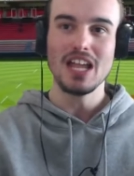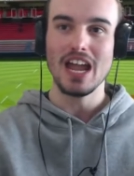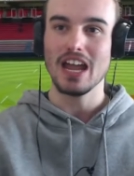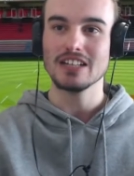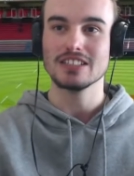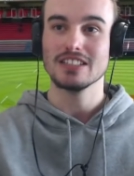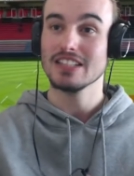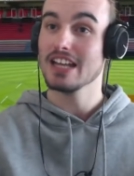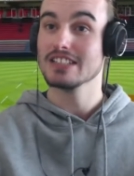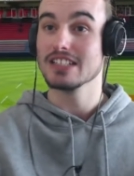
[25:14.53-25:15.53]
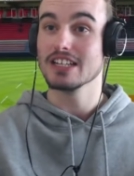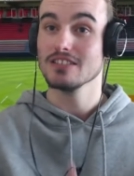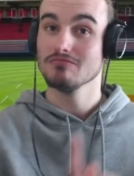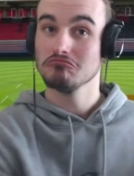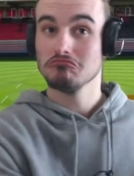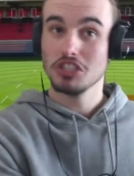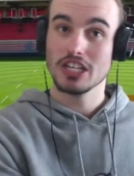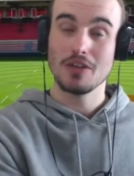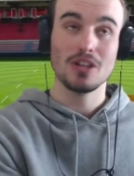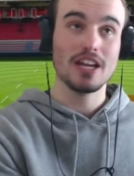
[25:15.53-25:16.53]
And that is the link to the
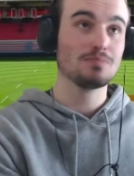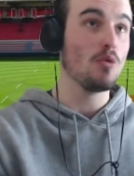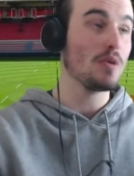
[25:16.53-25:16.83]
Kiwi Lad Sport.